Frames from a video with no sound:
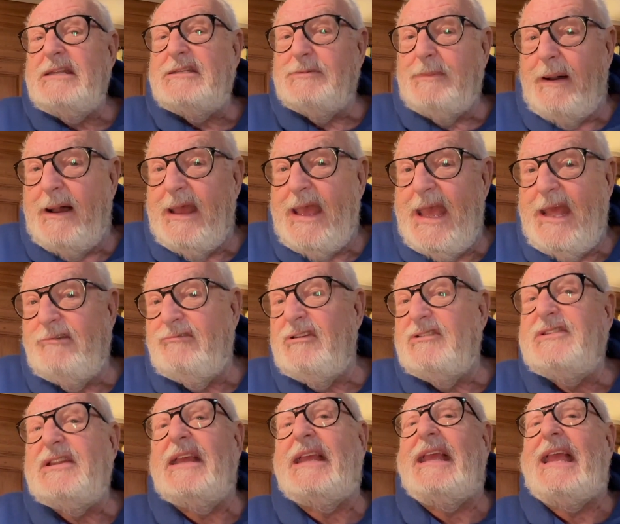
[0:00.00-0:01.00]
to my
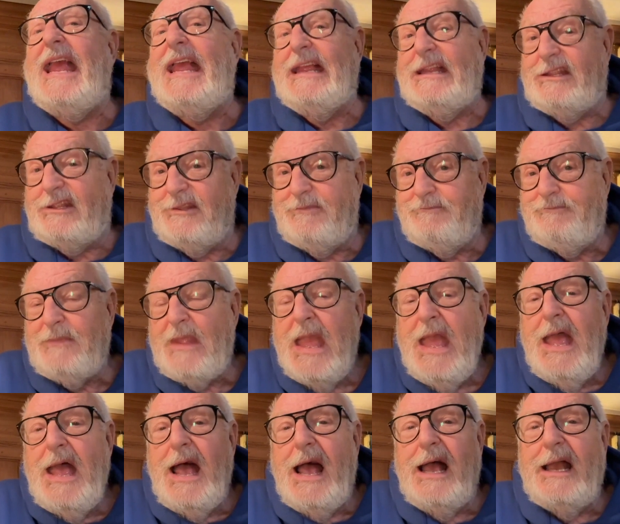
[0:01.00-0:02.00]
hairdresser, Keith.
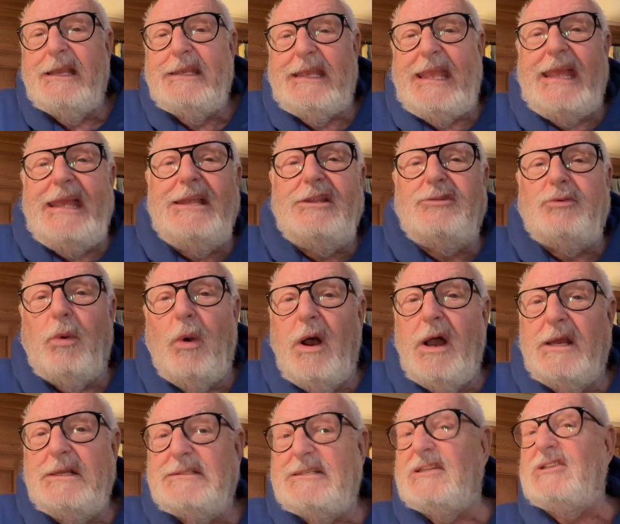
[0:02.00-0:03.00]
Keith
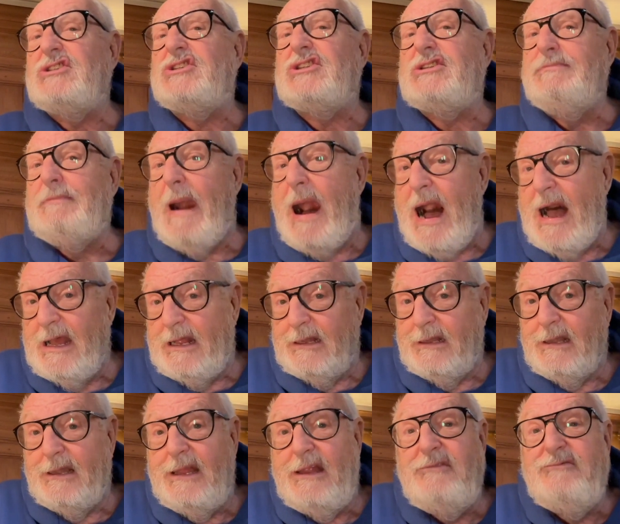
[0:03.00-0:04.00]
worked at
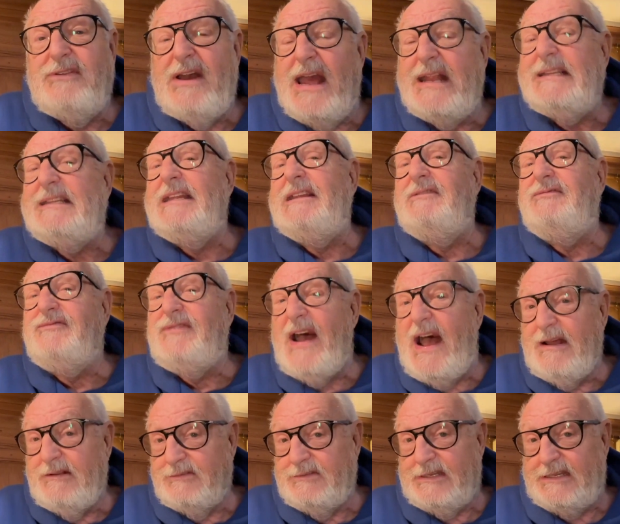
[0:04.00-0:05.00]
Smile. In fact, he
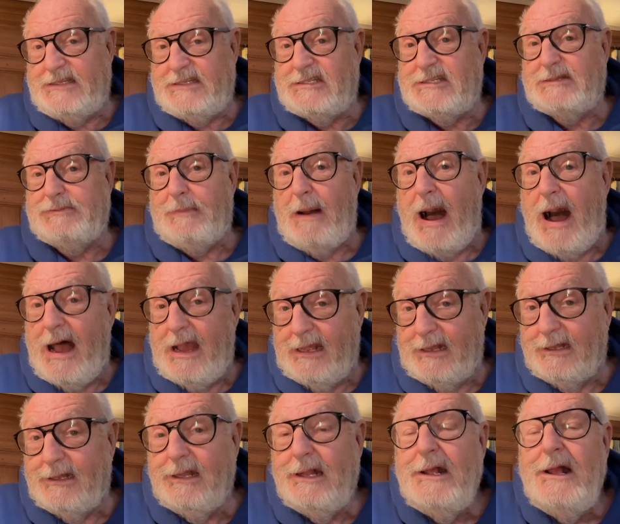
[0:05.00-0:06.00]
founded
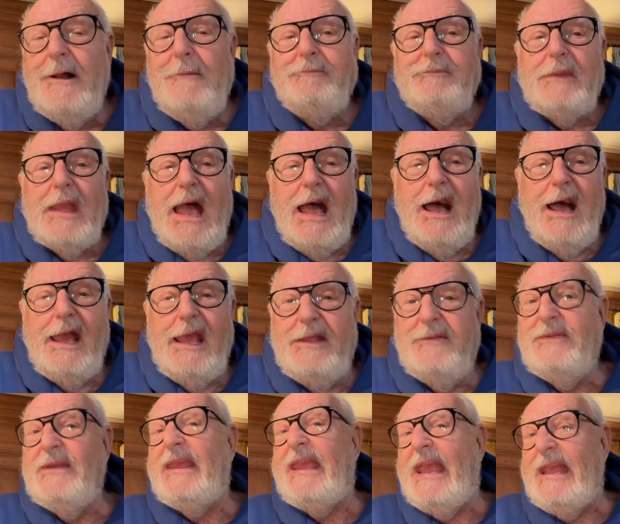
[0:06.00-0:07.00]
Smile in
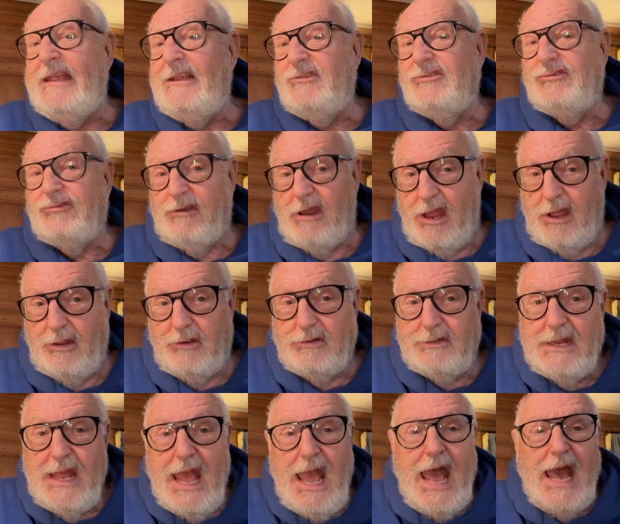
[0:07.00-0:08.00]
the King's
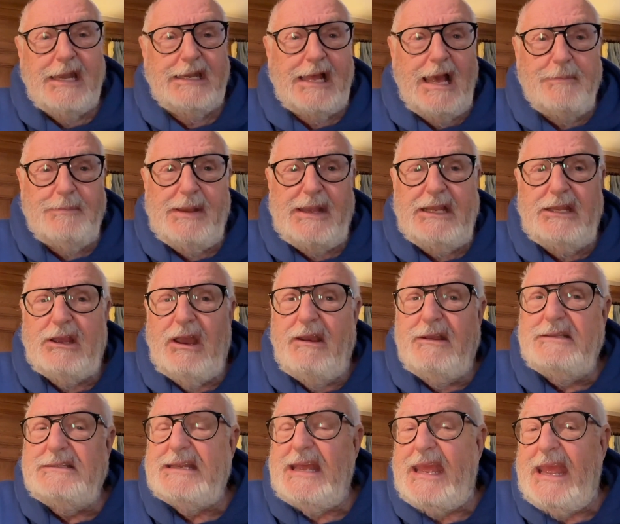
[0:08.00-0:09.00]
Road. And I've been
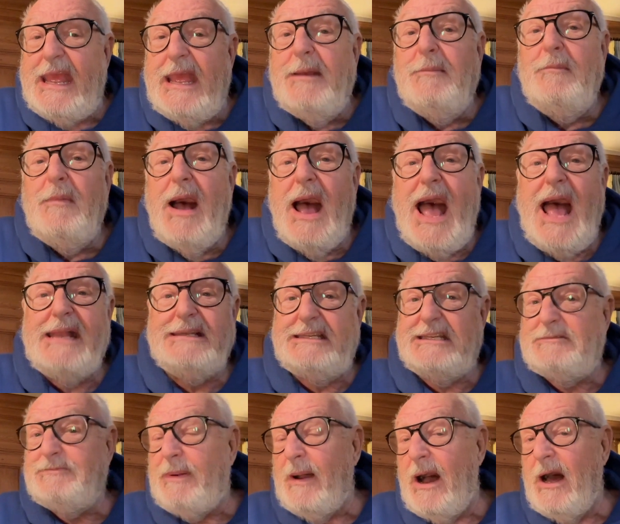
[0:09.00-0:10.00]
going to him and
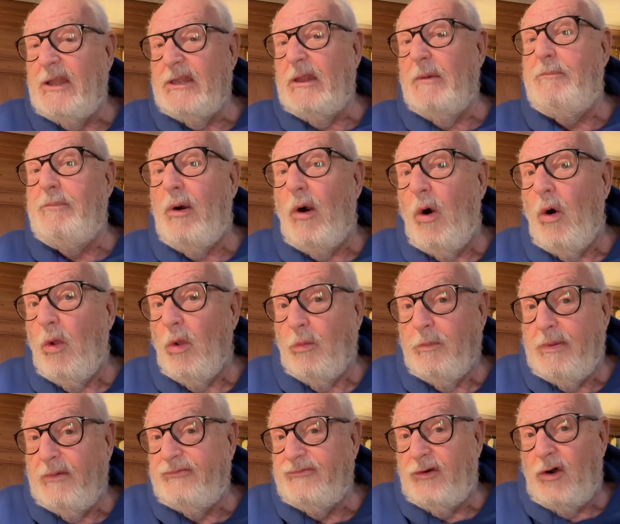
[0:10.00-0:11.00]
his partner Paul
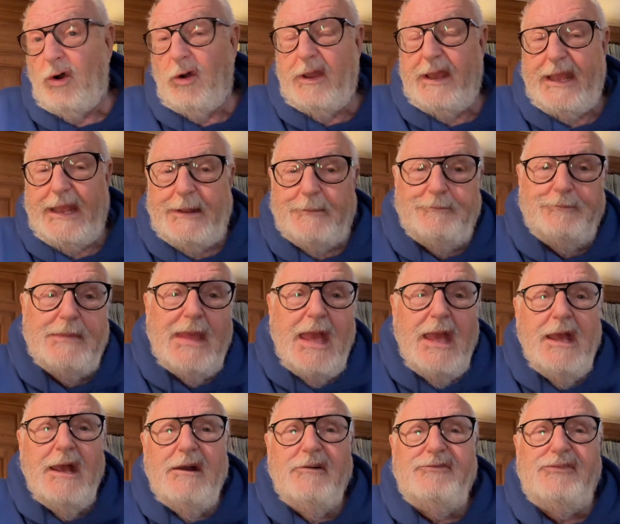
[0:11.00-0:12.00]
before him
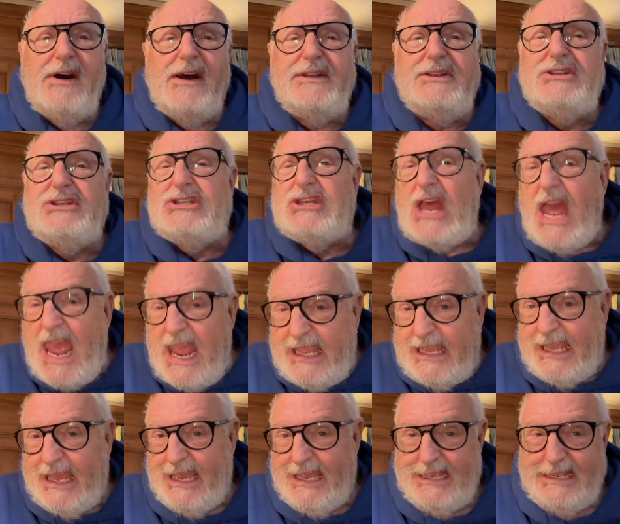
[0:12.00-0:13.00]
for
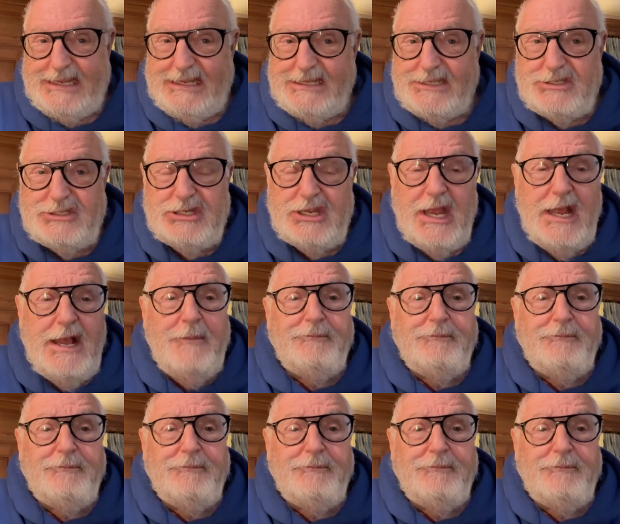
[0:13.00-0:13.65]
decades.